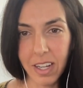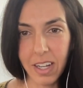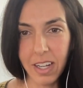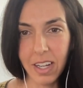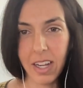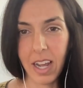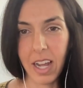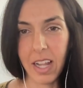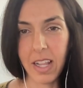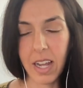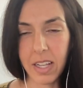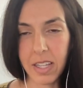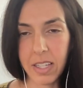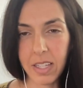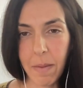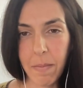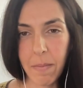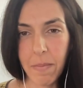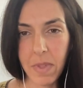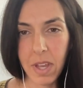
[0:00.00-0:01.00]
And that
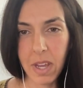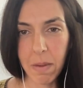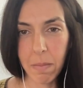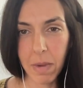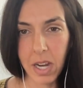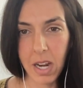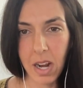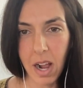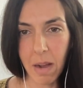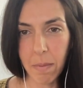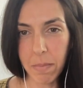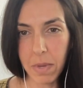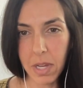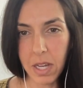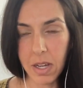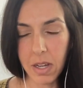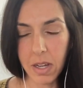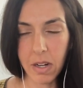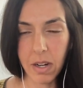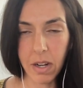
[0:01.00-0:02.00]
something might not
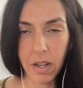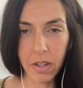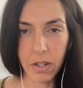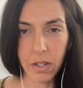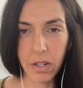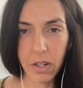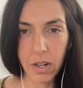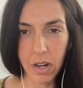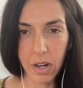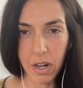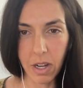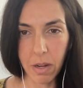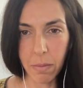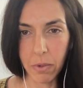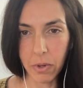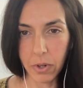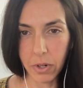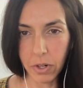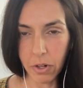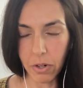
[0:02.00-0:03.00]
be another startup
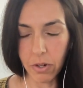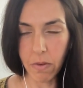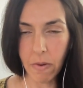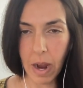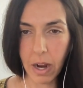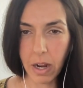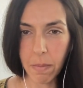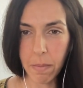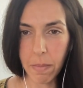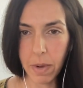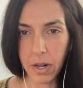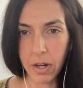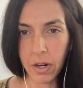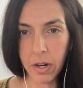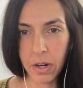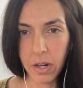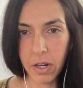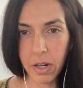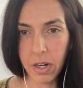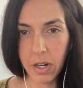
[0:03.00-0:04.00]
or your direct
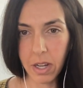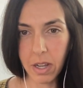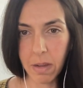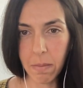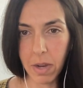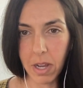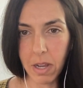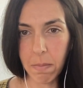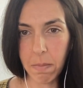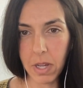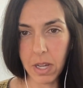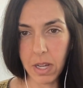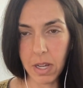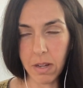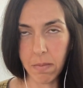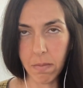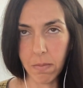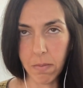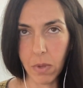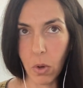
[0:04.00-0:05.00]
competitor. It might
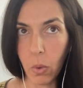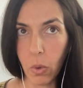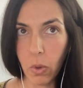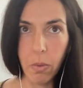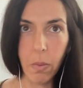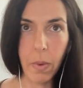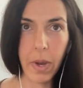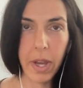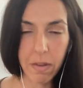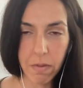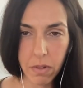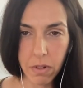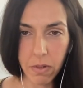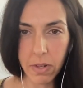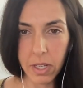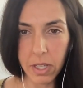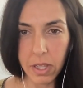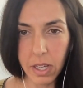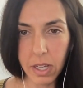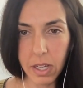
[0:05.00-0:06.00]
be the old way of
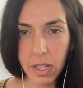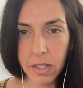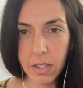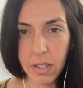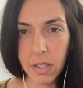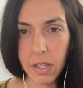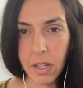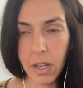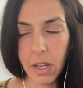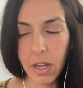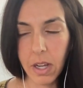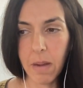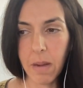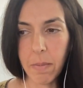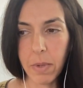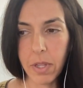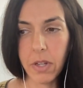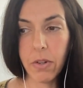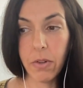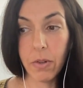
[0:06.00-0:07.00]
doing things
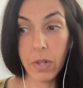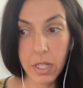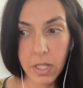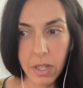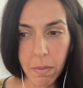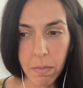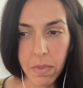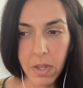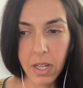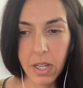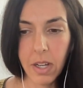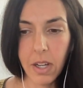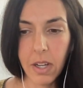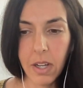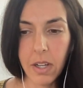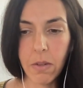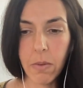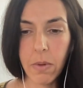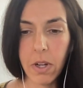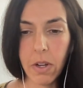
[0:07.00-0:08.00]
but they're doing something.
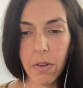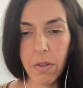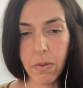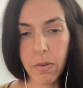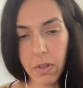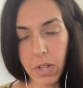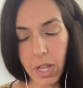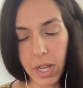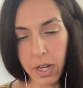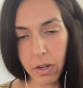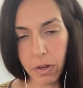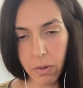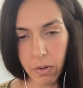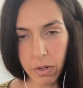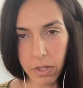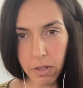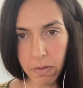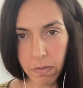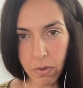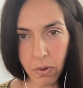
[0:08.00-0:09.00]
So we go through like, who
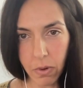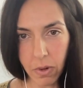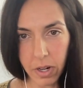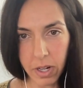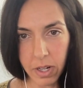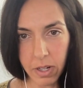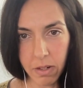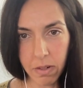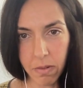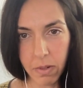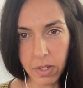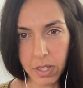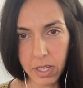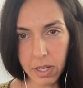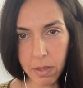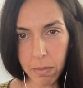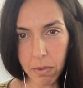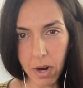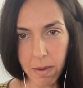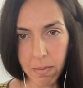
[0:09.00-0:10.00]
is it for? What's
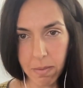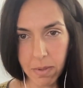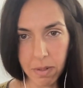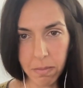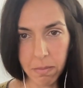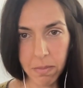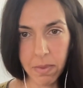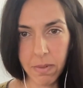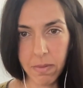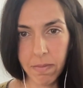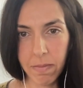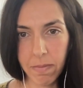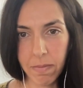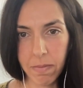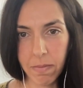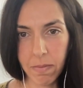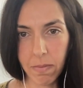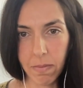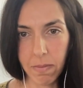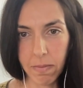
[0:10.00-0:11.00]
their problem?
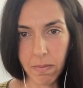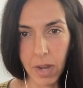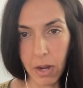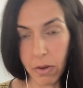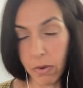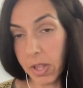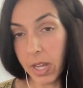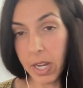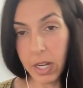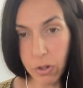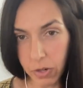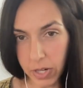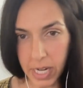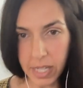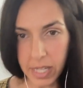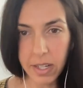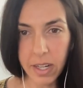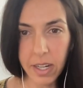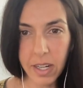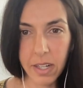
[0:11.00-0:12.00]
How do they
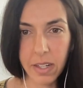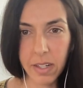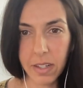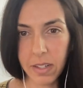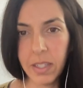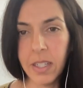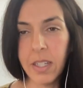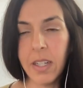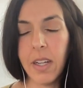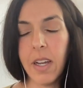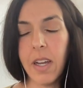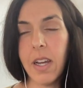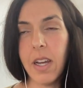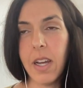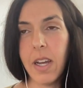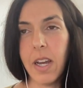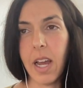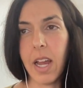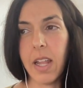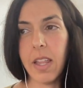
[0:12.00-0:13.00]
address it?
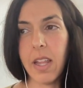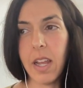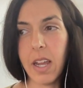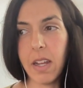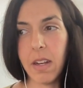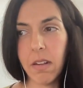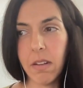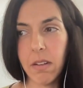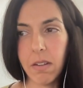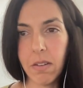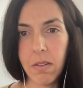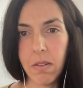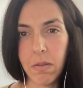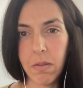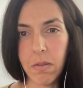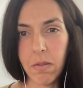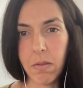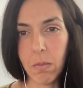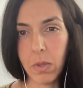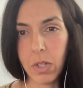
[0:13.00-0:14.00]
And then
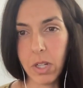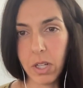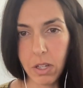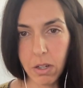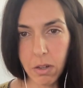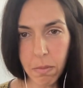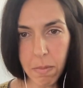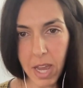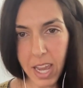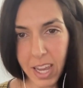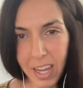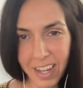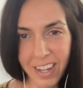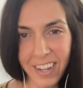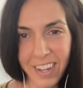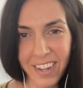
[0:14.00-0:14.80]
what do you make?